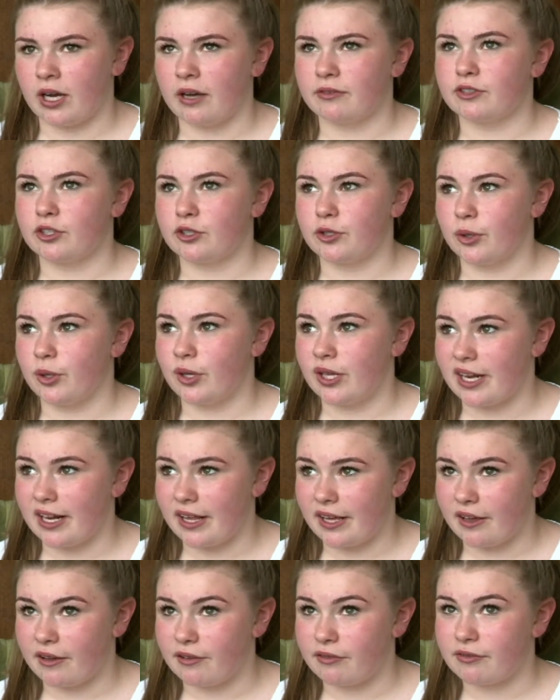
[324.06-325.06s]
have to do the
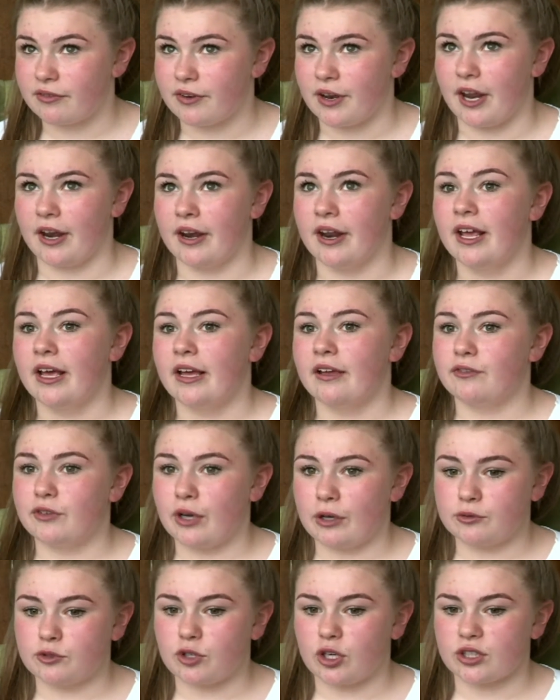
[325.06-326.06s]
lift, and if you
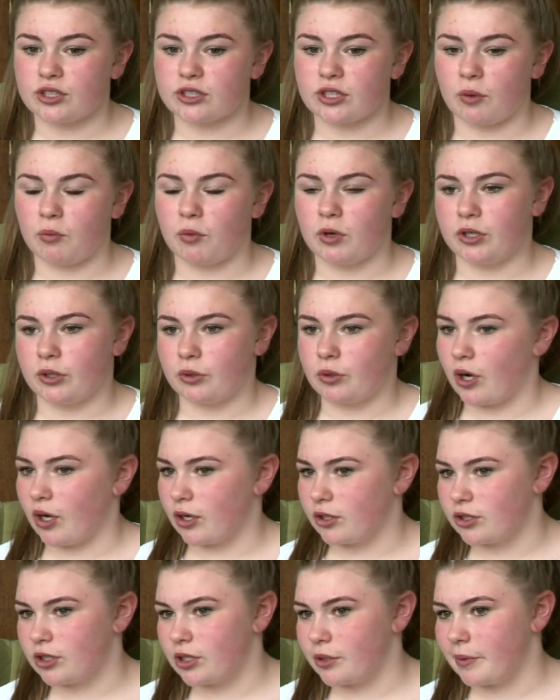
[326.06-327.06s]
don't trust someone, you
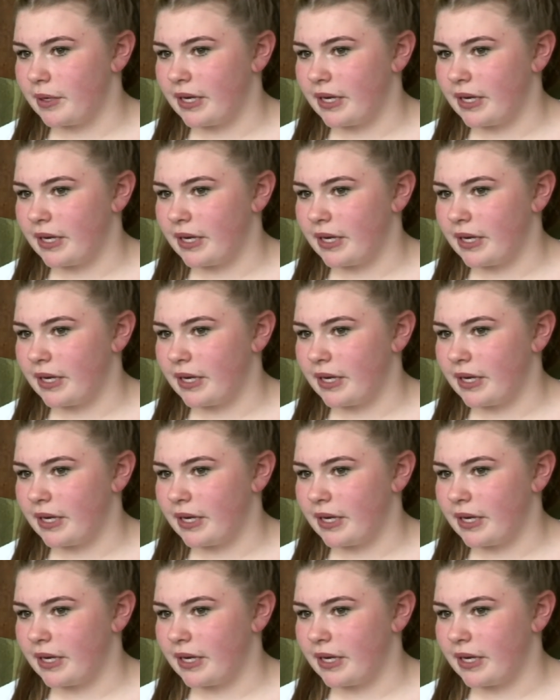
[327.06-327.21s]
can't do